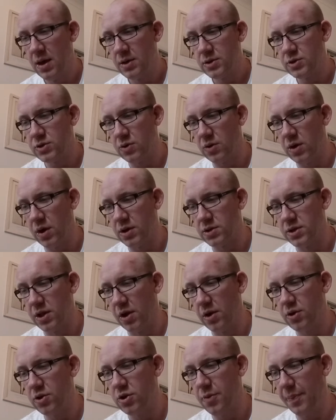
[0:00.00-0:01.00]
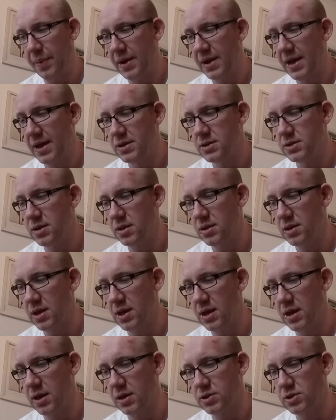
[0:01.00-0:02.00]
So as long as you place
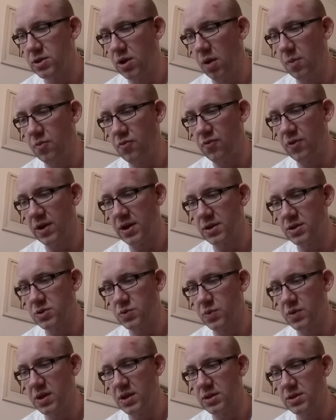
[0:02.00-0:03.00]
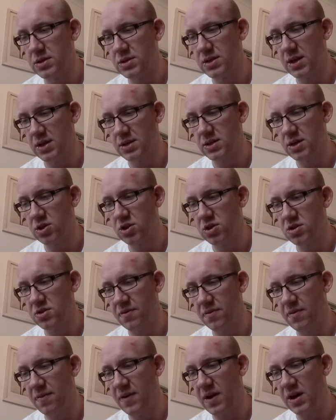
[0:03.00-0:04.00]
the Assault Marines within 6
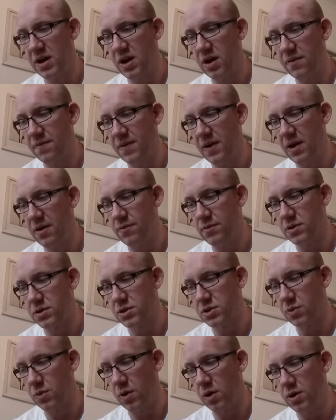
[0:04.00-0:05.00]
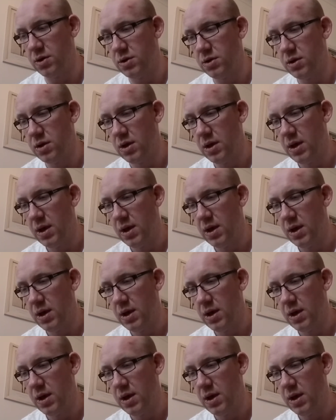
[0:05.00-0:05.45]
inches of the Vanguard Veteran Squad,